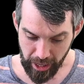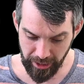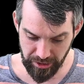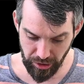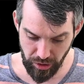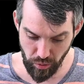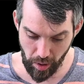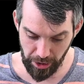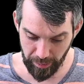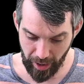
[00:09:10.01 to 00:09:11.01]
until you
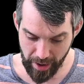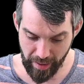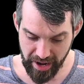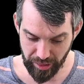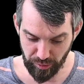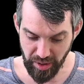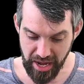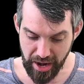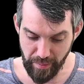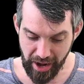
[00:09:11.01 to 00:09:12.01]
multiply by a
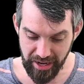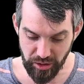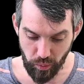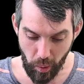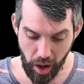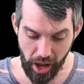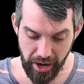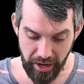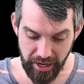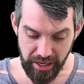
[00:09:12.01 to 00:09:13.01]
3n minus
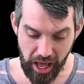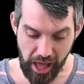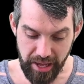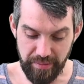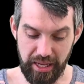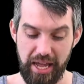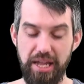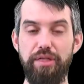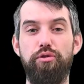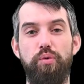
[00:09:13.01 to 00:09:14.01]
1 times
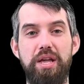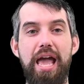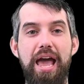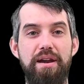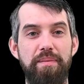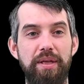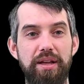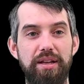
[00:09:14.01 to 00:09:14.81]
a 3n.